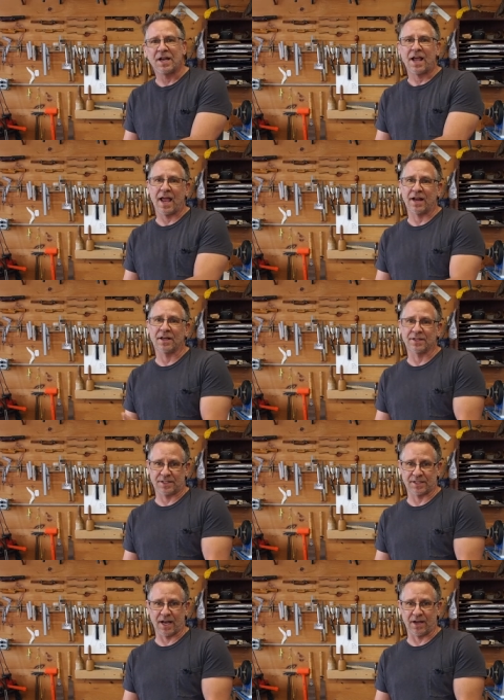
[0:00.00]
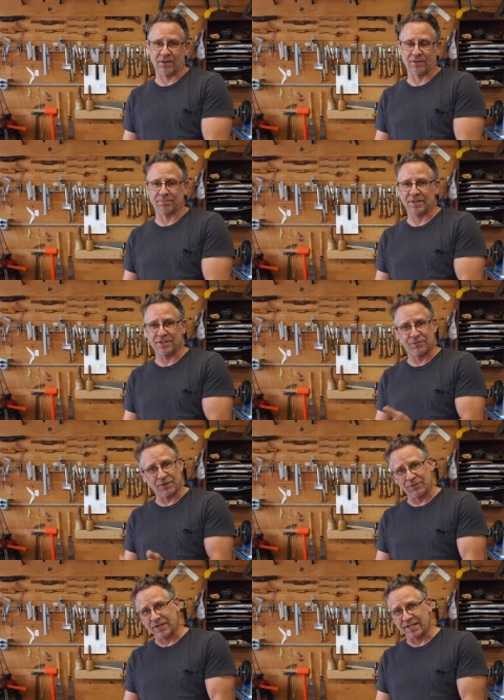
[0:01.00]
and on the scale. Please
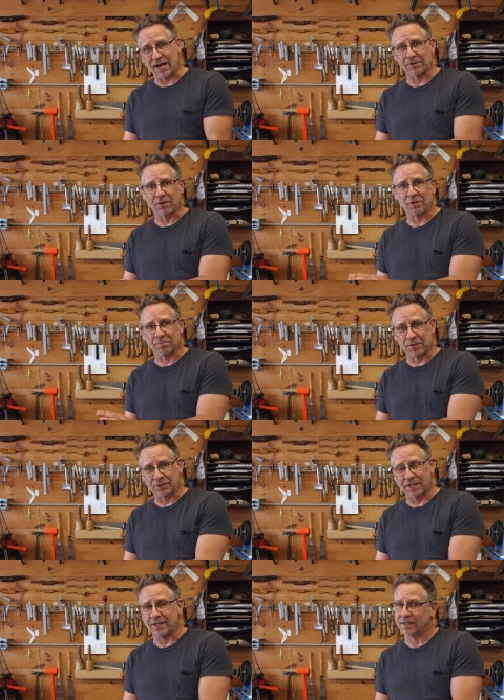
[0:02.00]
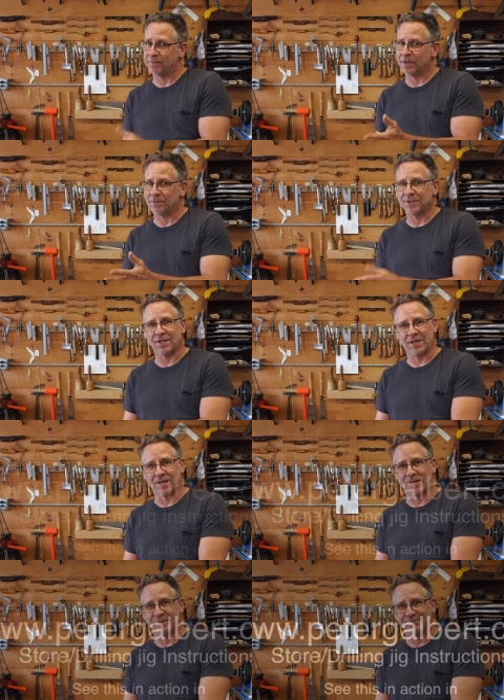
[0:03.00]
feel free to download it and build it and let me know what you think.